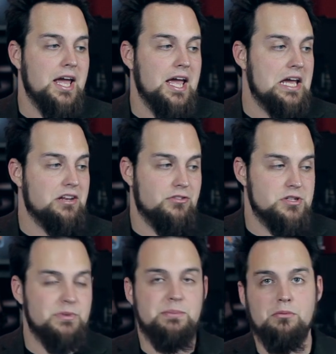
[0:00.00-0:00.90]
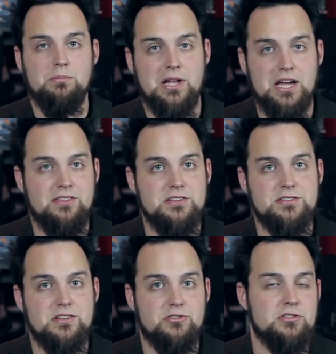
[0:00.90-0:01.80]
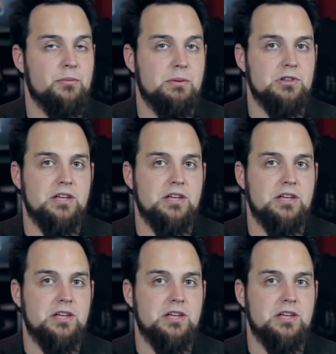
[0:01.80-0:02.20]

And there's so many people playing this, and there's a lot of people